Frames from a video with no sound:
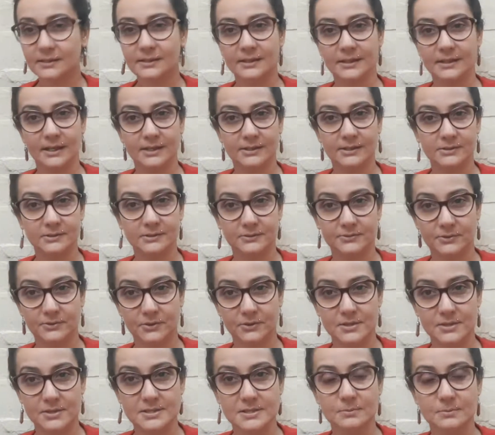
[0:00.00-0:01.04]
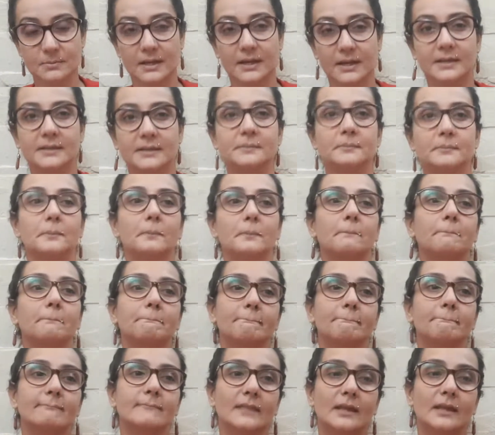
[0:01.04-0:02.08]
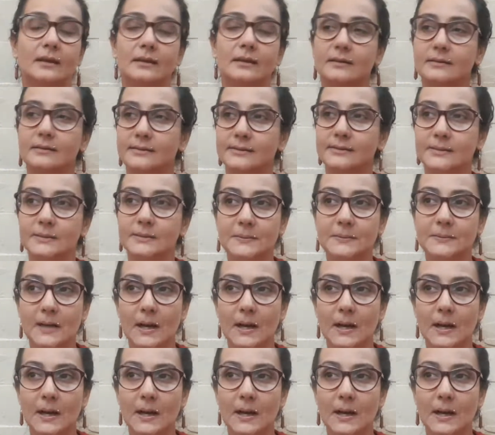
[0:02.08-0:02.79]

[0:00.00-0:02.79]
and I do, of course, my, look